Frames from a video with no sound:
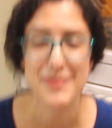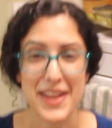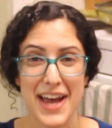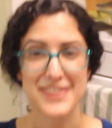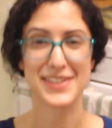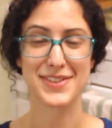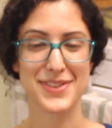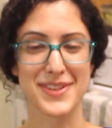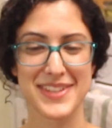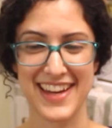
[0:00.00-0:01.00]
My last
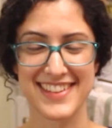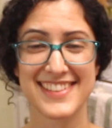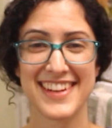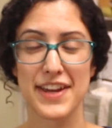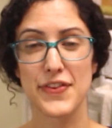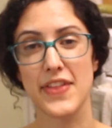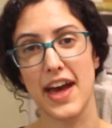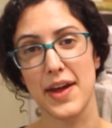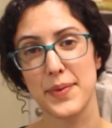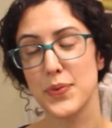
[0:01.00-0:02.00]
control test is
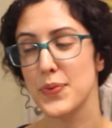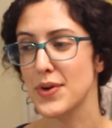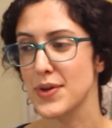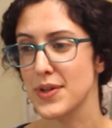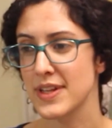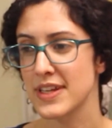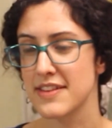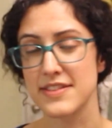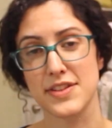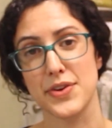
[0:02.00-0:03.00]
that wool
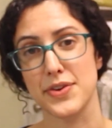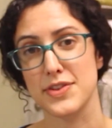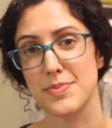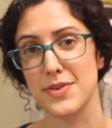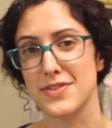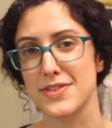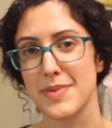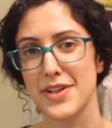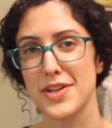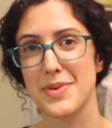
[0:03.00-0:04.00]
and silk are supposed to
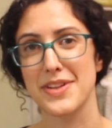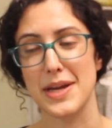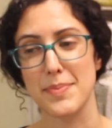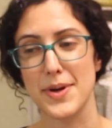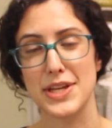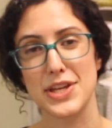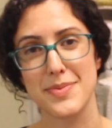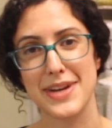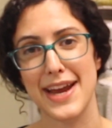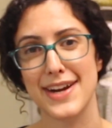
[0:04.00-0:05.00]
smell a bit like burning
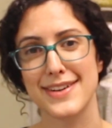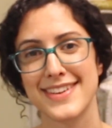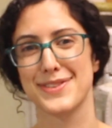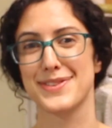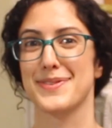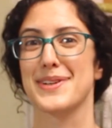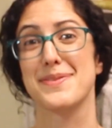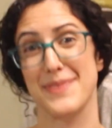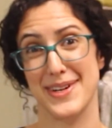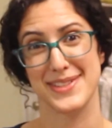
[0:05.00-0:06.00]
human hair, so we're
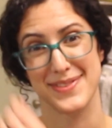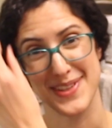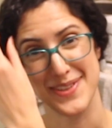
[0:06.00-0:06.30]
gonna burn some